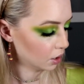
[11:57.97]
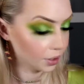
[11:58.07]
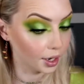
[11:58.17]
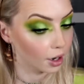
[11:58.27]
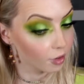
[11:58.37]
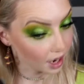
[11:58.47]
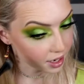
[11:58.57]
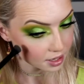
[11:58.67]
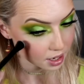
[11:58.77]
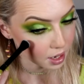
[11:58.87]
Lucky Clover
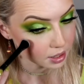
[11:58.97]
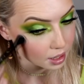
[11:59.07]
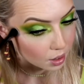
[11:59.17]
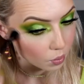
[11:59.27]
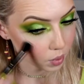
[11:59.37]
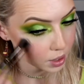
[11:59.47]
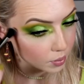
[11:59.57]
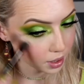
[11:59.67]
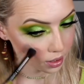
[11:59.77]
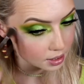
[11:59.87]
has, it's like a white
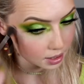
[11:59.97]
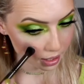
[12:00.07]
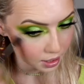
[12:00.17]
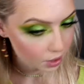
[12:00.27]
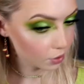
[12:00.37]
with a slight